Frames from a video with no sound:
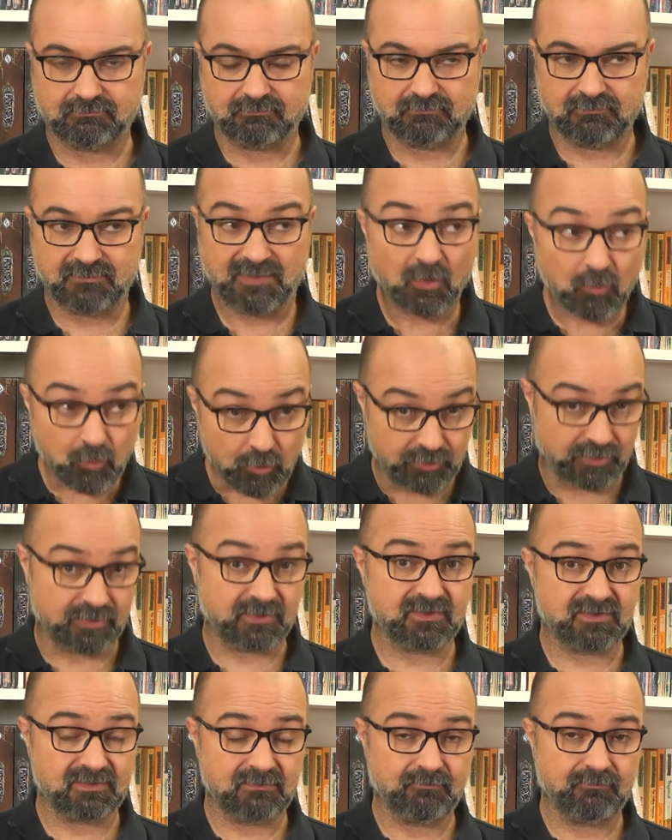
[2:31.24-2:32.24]
That
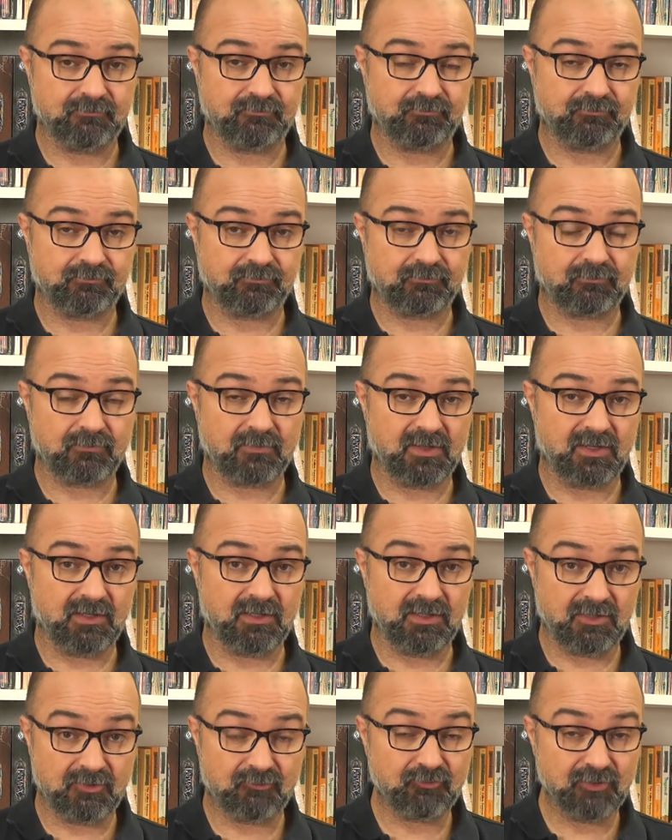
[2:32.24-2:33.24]
works.
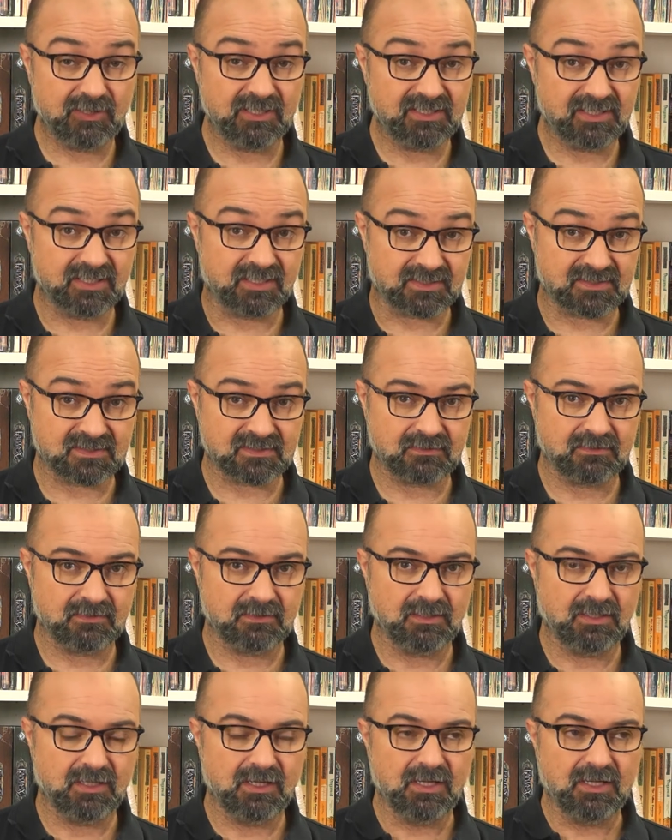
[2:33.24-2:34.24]
It really does.
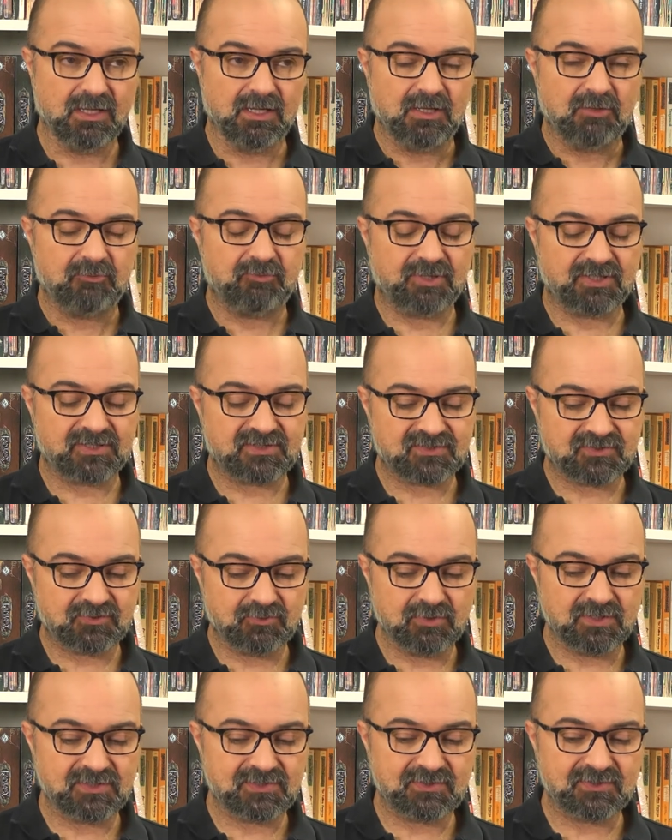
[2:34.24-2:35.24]
But as
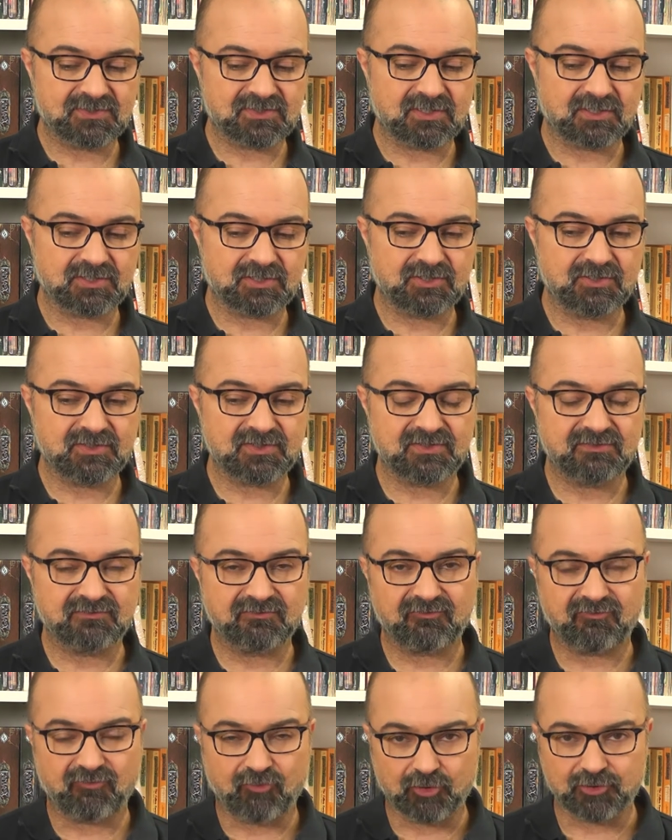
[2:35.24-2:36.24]
soon as you start using
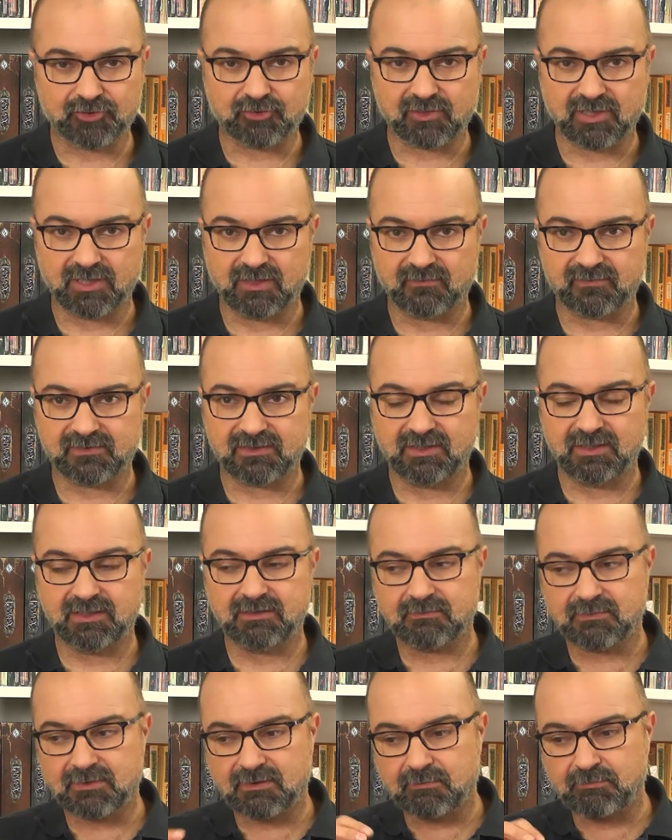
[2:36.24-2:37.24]
photographs, it
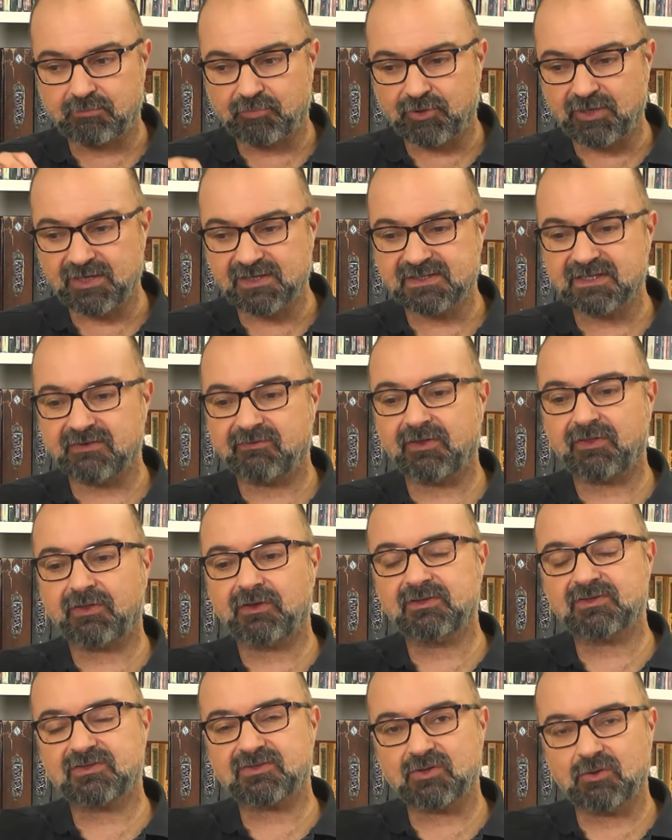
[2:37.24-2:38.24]
brings everything
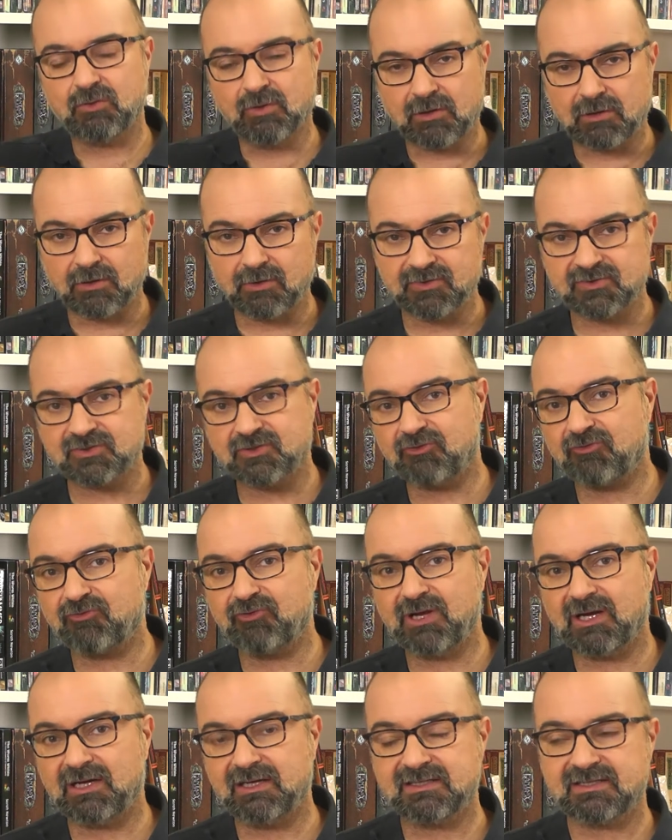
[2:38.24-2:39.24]
so close to
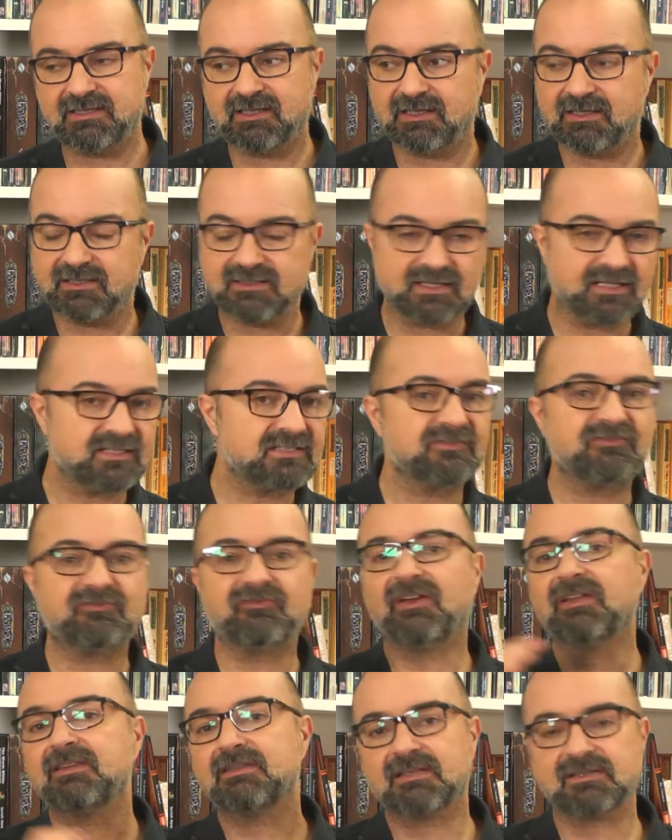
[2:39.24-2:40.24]
reality and it takes the
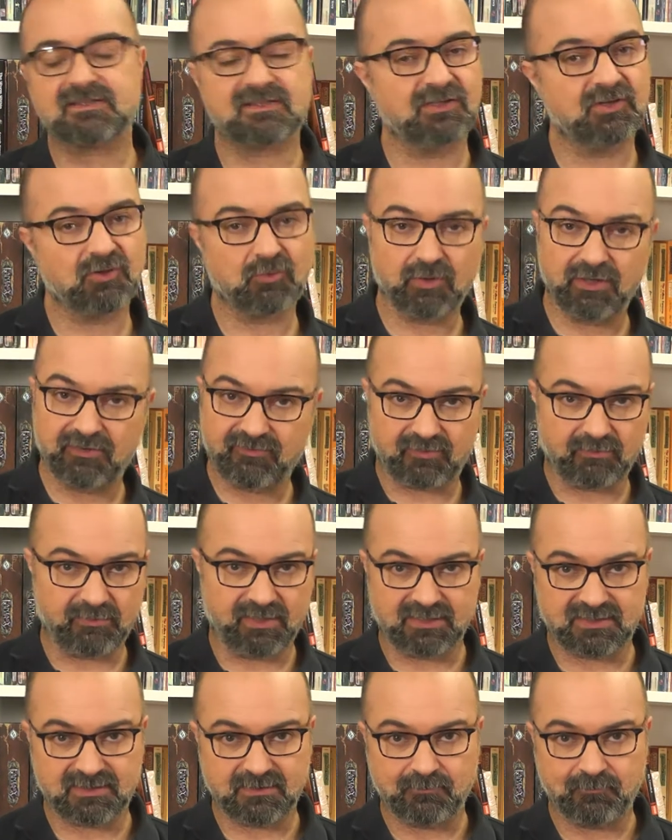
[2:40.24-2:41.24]
fantasy away from
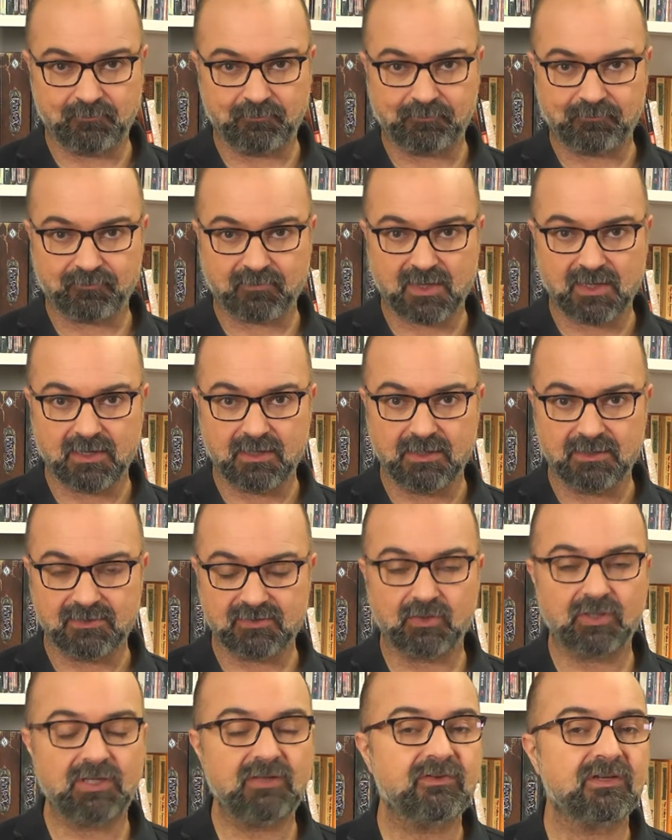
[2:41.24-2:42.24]
it. So
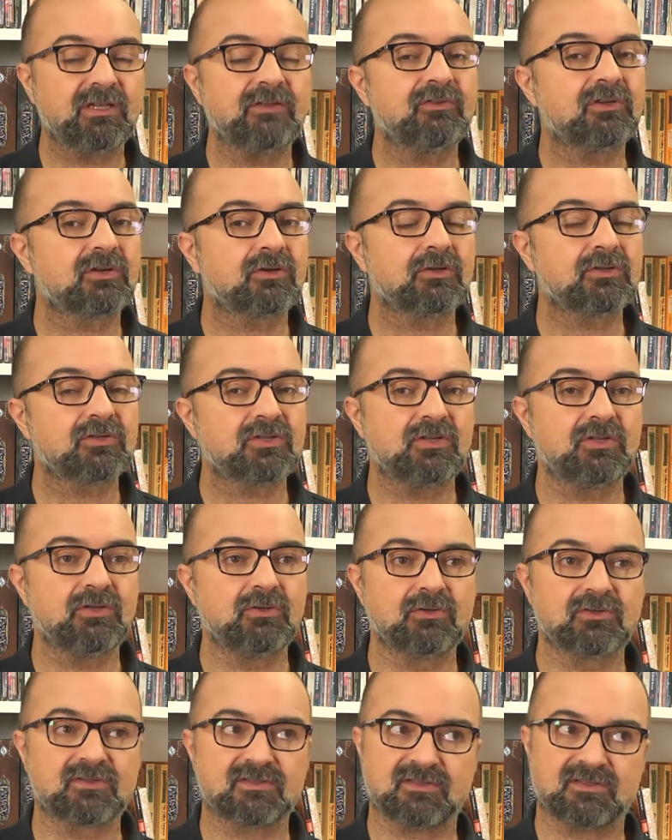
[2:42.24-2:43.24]
even if you're going to
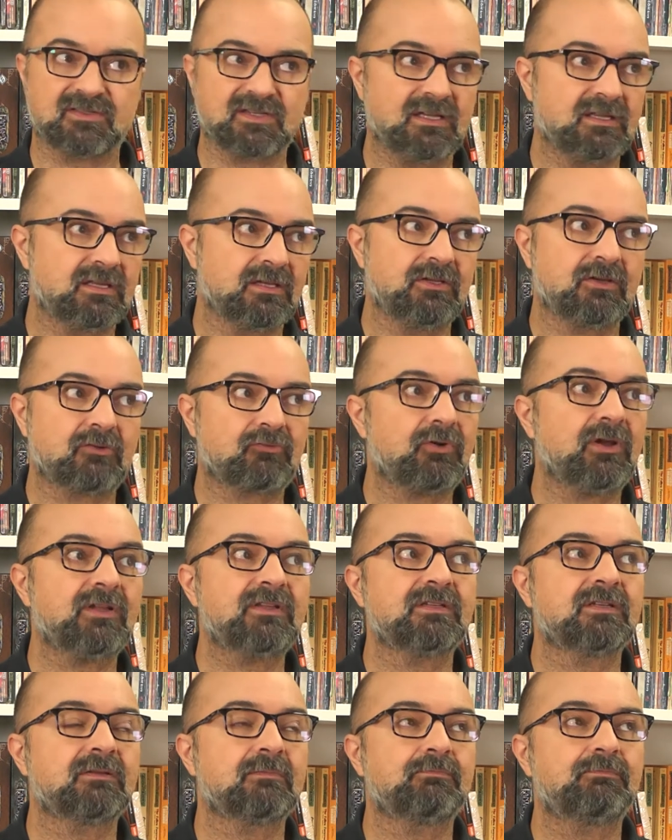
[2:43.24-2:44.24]
use, say that you're
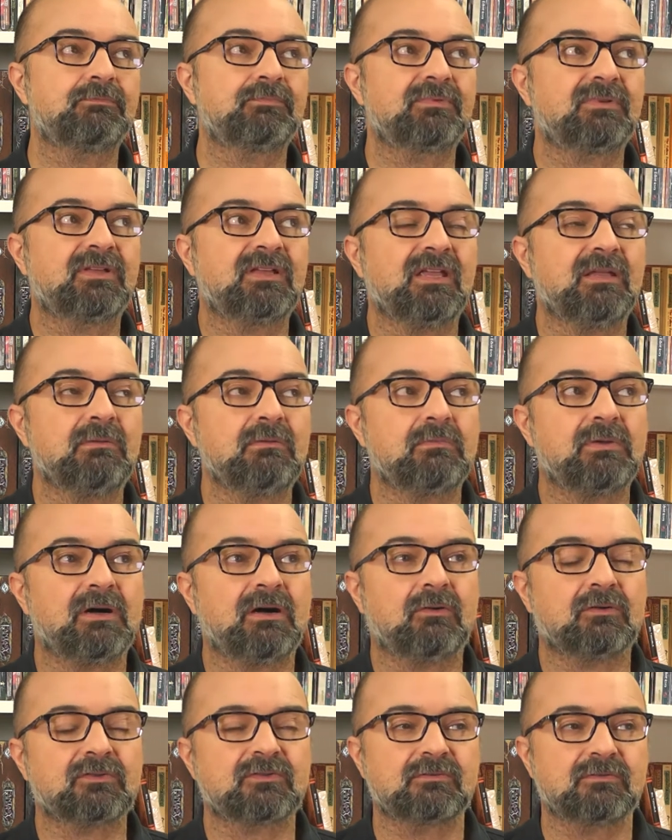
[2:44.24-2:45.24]
writing a game
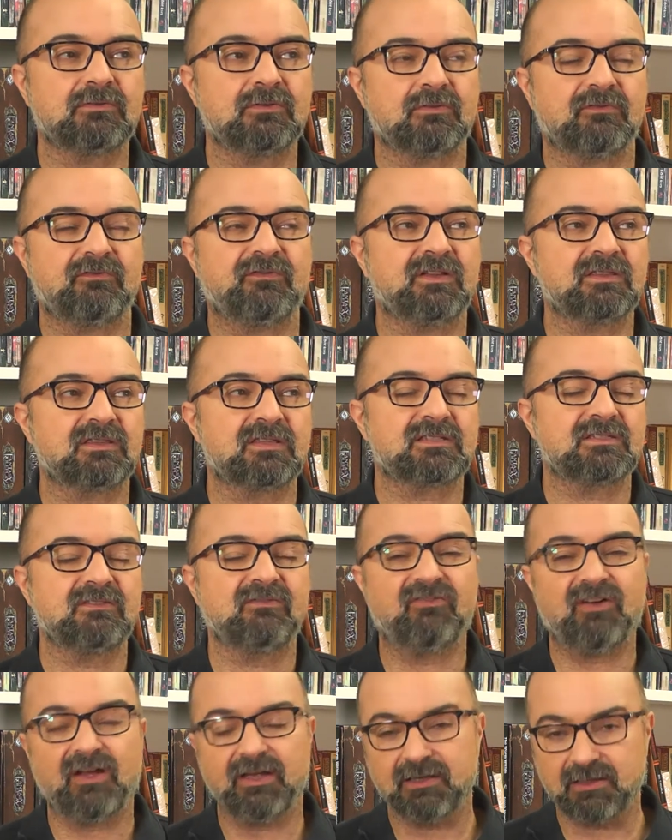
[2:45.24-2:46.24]
about, you know, fantasy
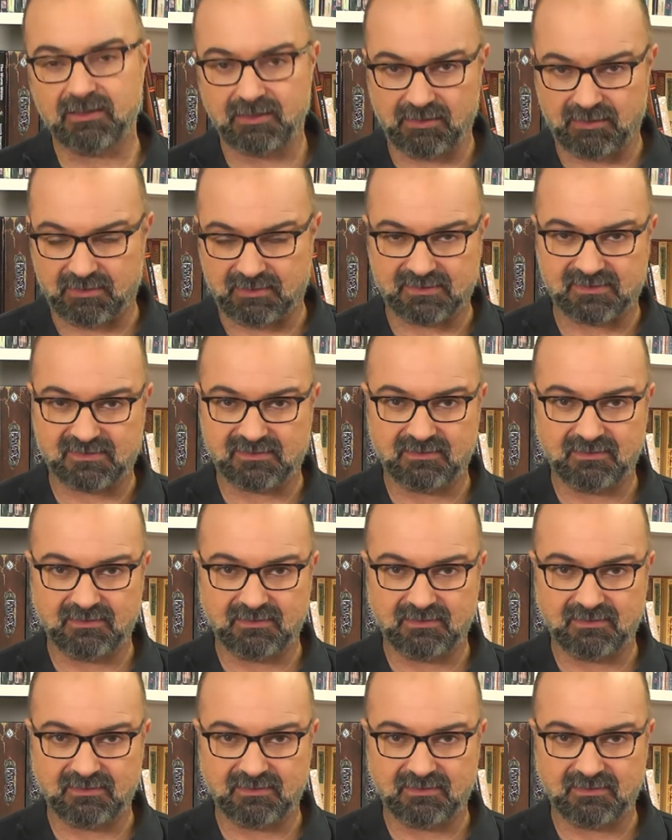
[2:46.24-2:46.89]
Vikings.